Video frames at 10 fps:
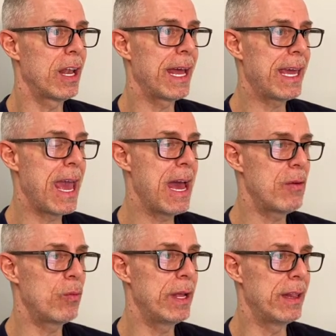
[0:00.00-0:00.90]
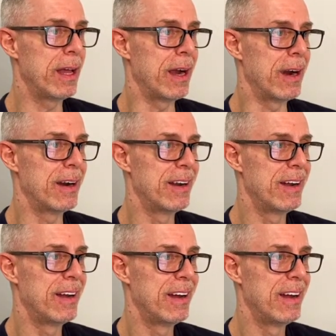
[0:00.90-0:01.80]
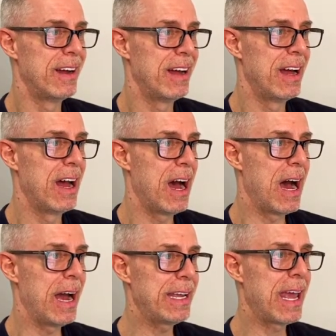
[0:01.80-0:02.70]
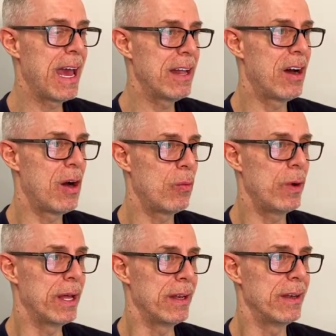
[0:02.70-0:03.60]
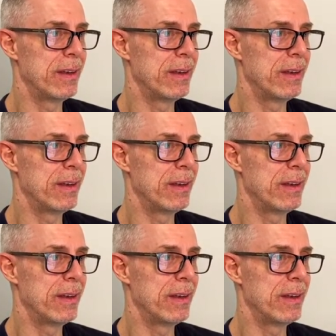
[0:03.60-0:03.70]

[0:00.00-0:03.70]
I can't win there. I cannot win.